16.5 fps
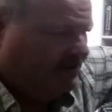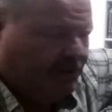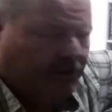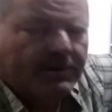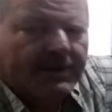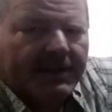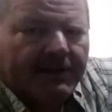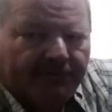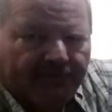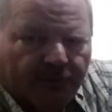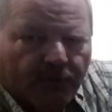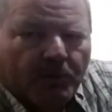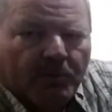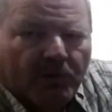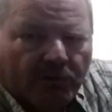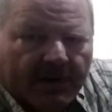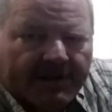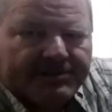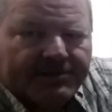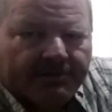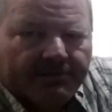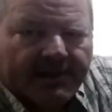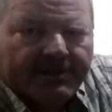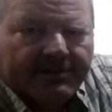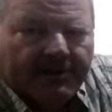doing a formal
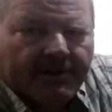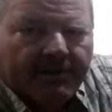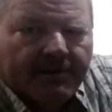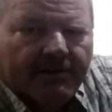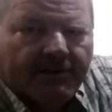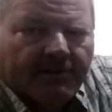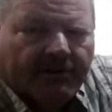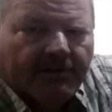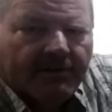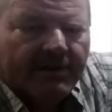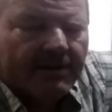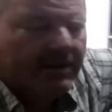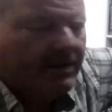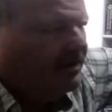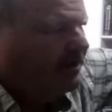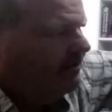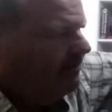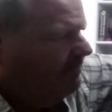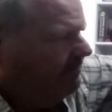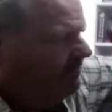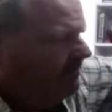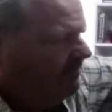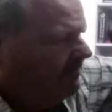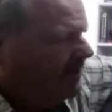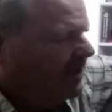restoration on
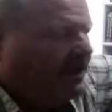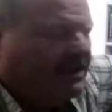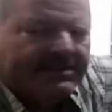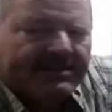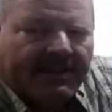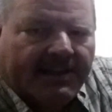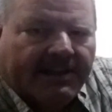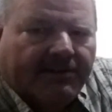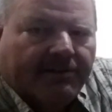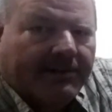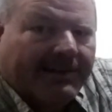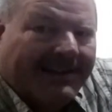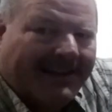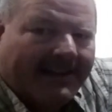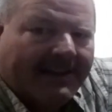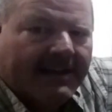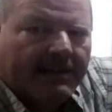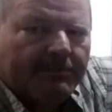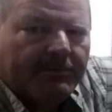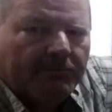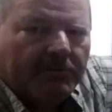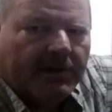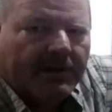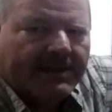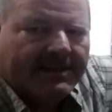the oscillator and getting it up
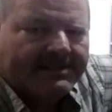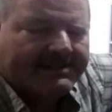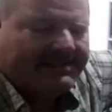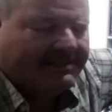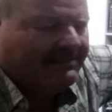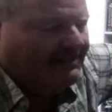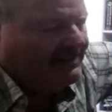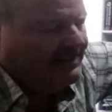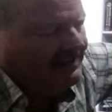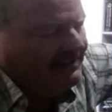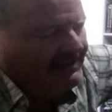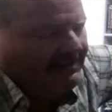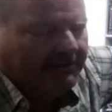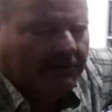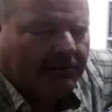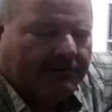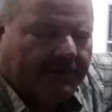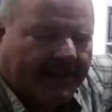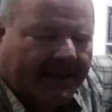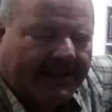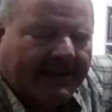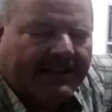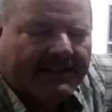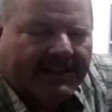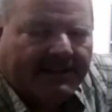and running. So don't look for that
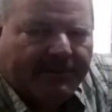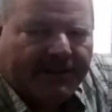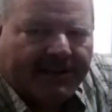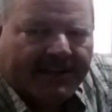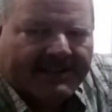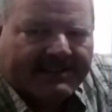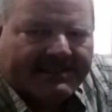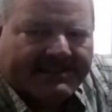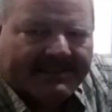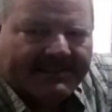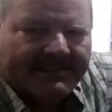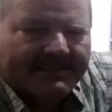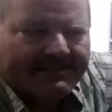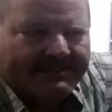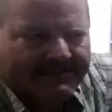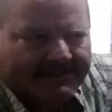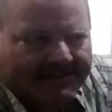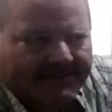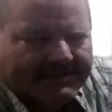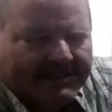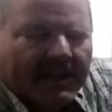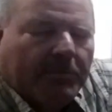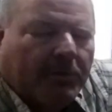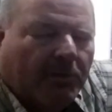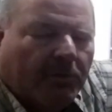anytime in the next
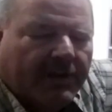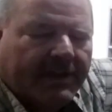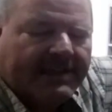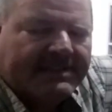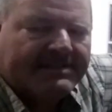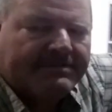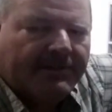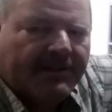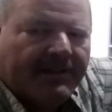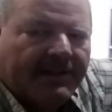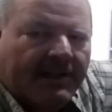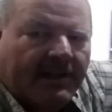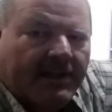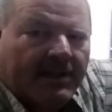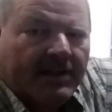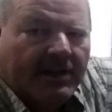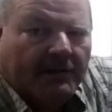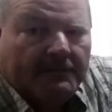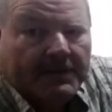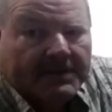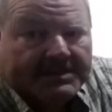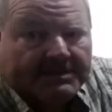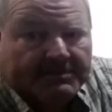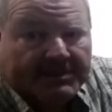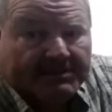couple of weeks, but hopefully
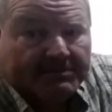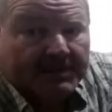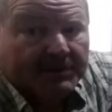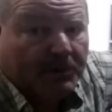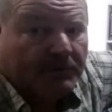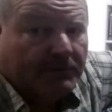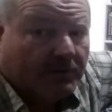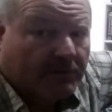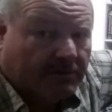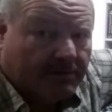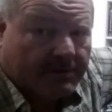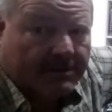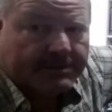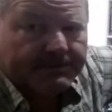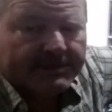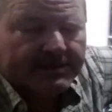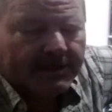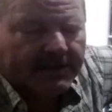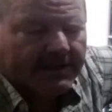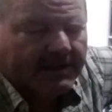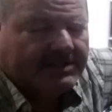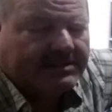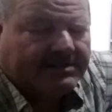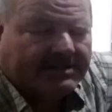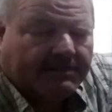sometime, maybe over Christmas
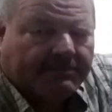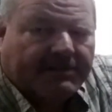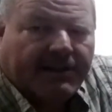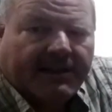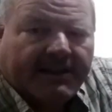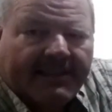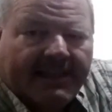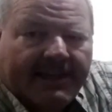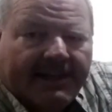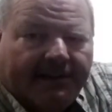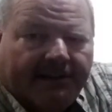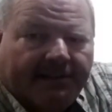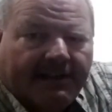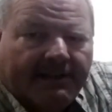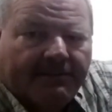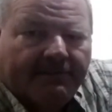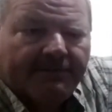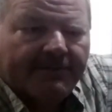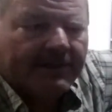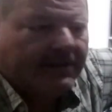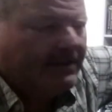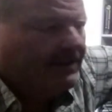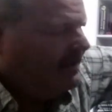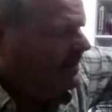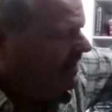holidays or something like that, I'll
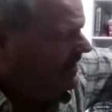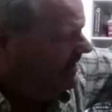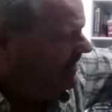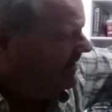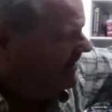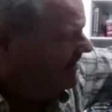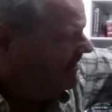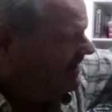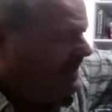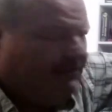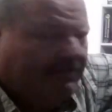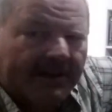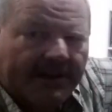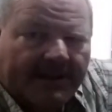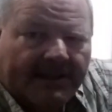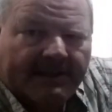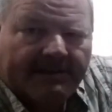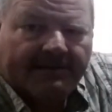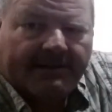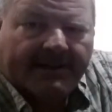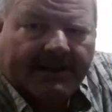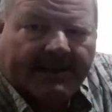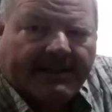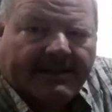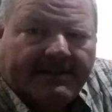have half a day or a
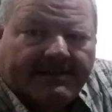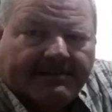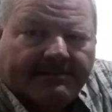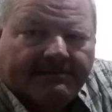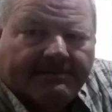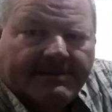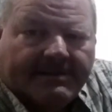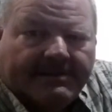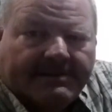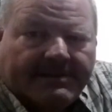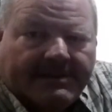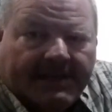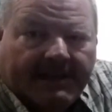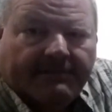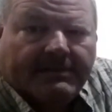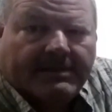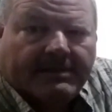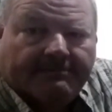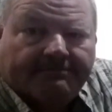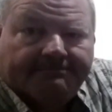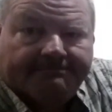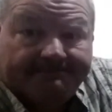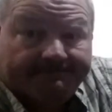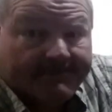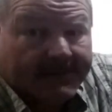day to give it and